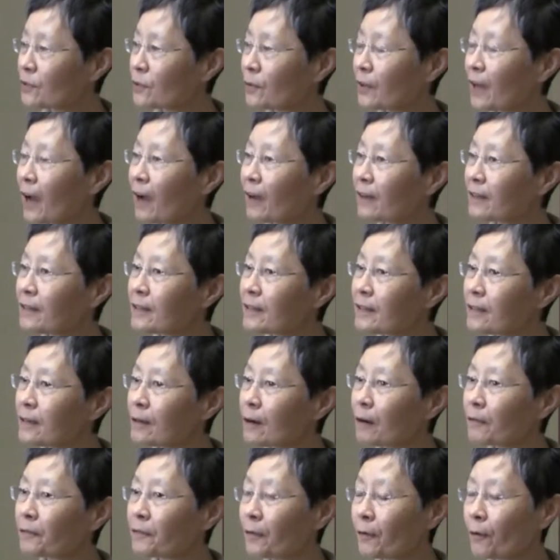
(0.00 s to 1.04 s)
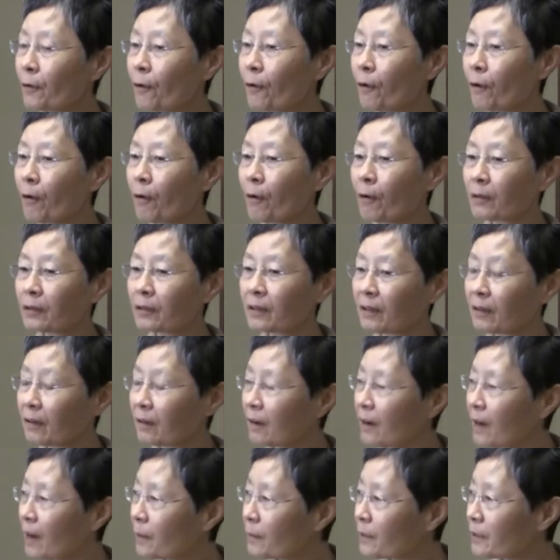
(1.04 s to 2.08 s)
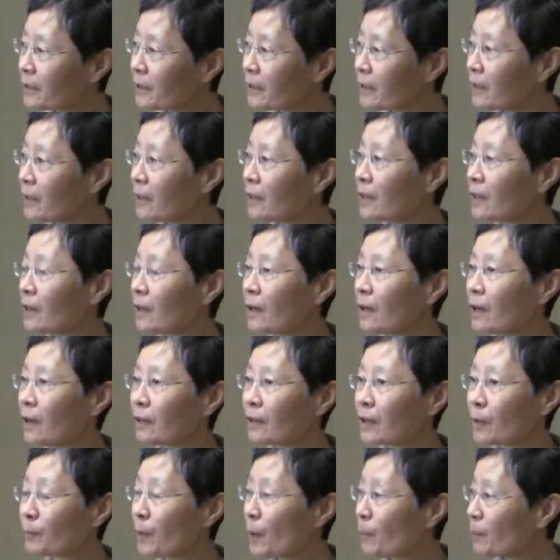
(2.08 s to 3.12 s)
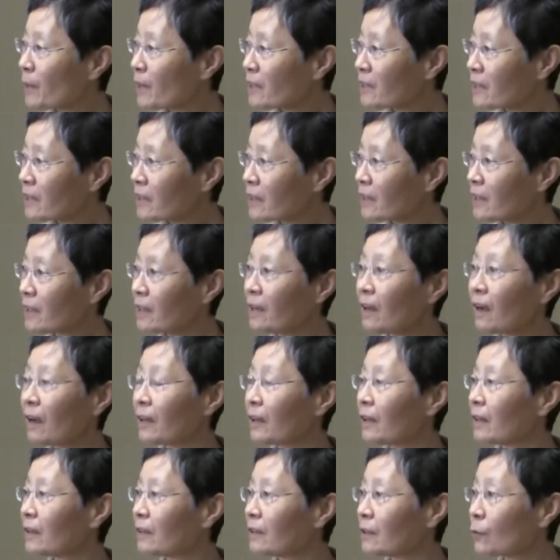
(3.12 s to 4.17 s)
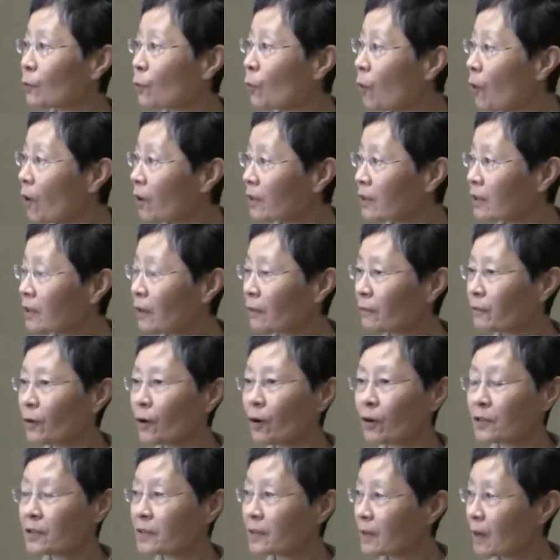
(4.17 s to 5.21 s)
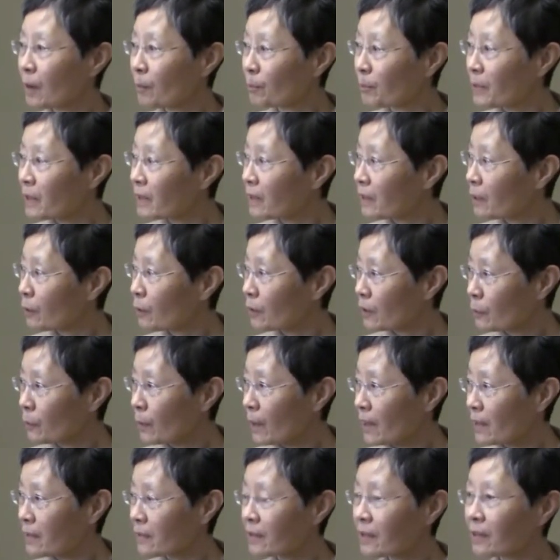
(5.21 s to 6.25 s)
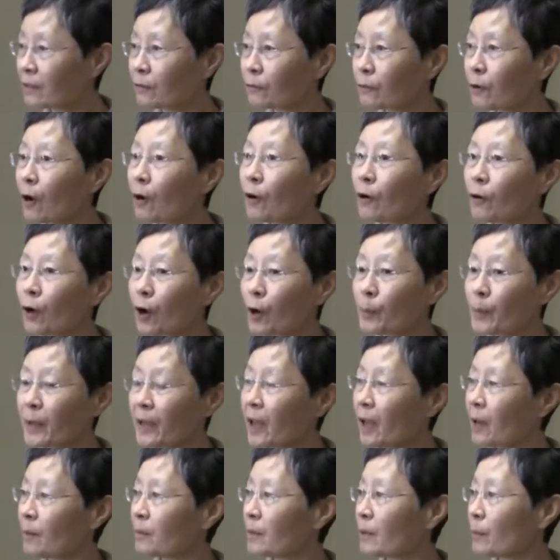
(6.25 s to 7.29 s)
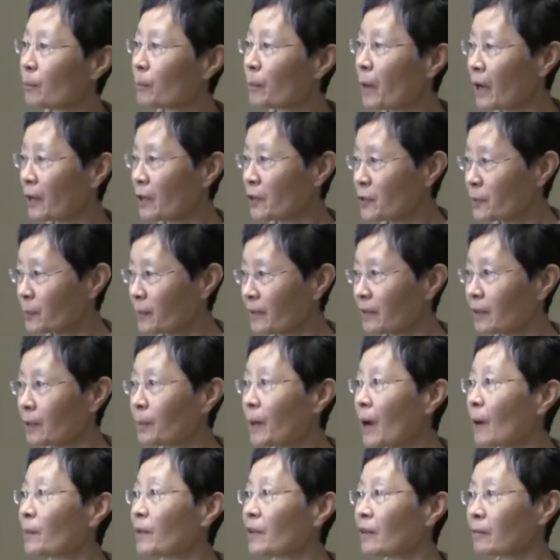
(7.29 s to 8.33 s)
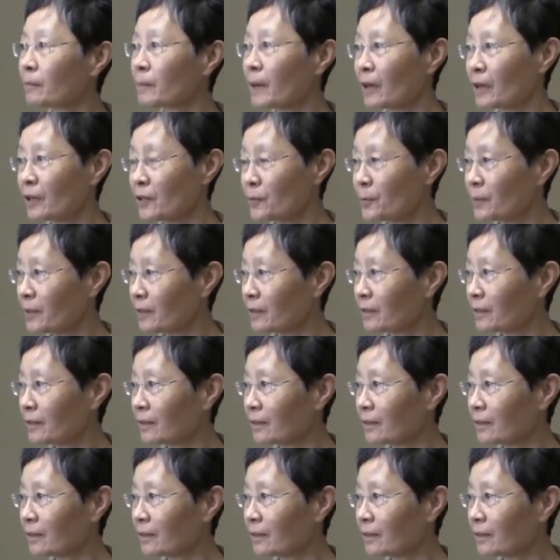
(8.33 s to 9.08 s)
So the idea of law, the clarity, the publicity, and the equality of law is completely erased. Law, law became punishment, Department of Punishment.